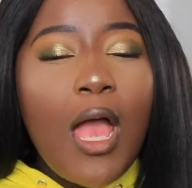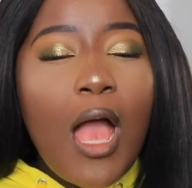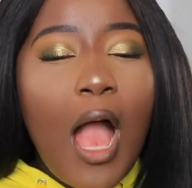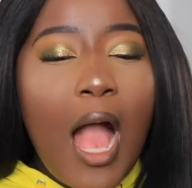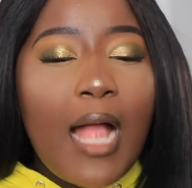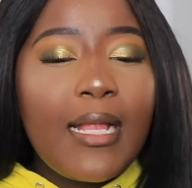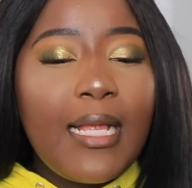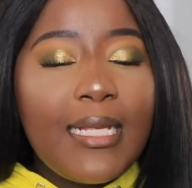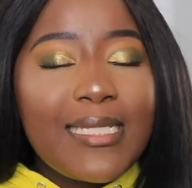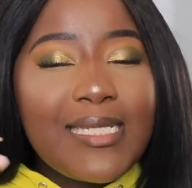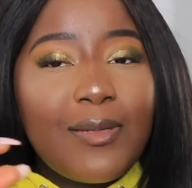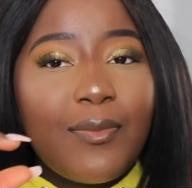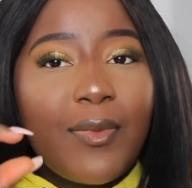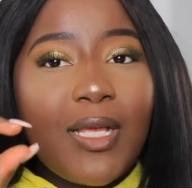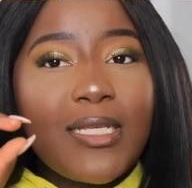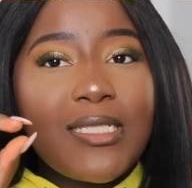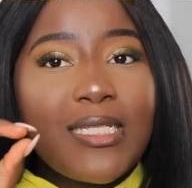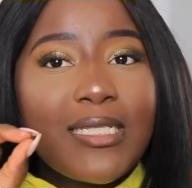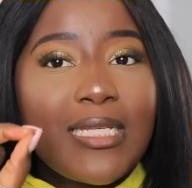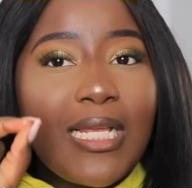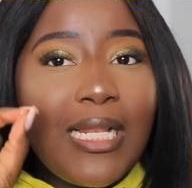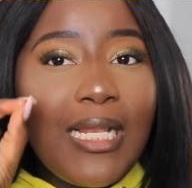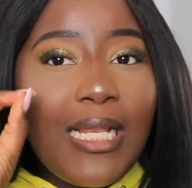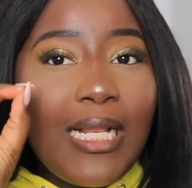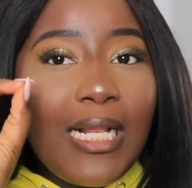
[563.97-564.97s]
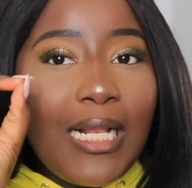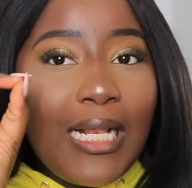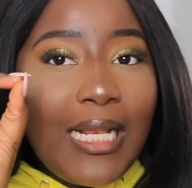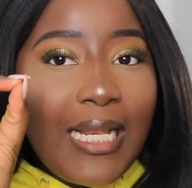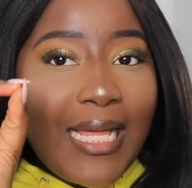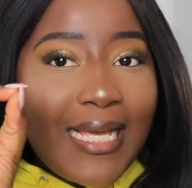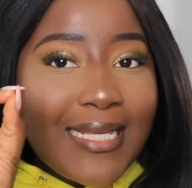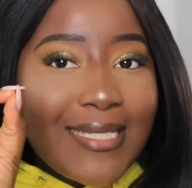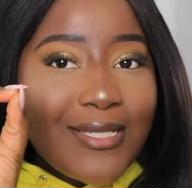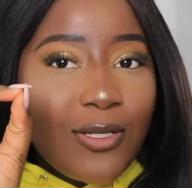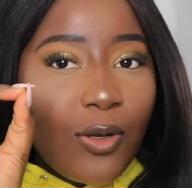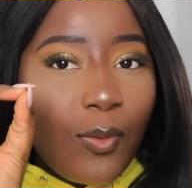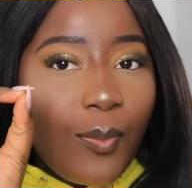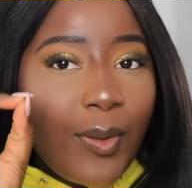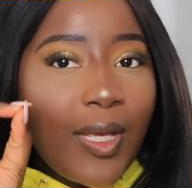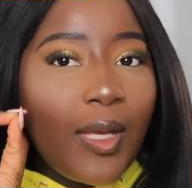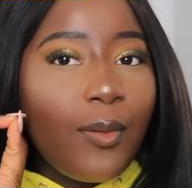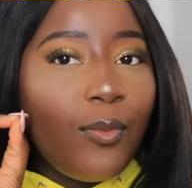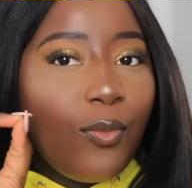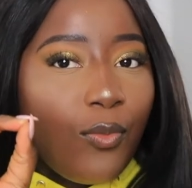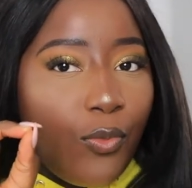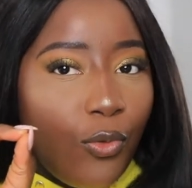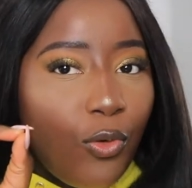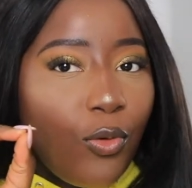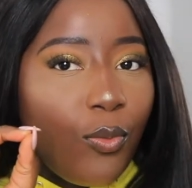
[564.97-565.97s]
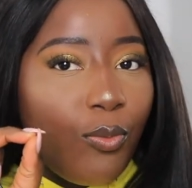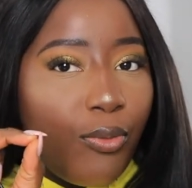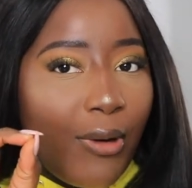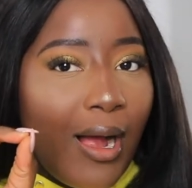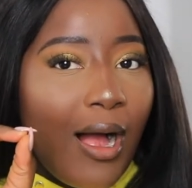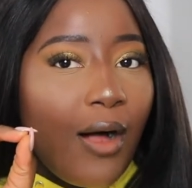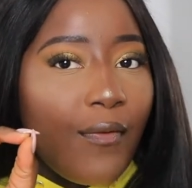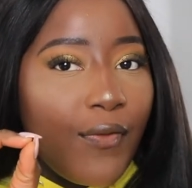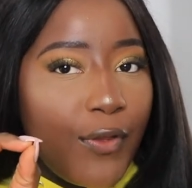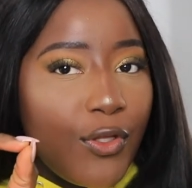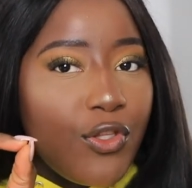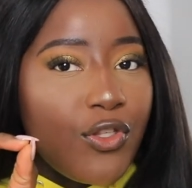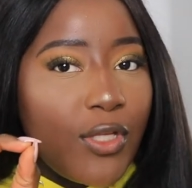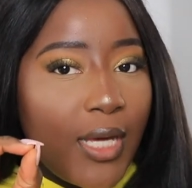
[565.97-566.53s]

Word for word: I need something that's just a little bit more brown than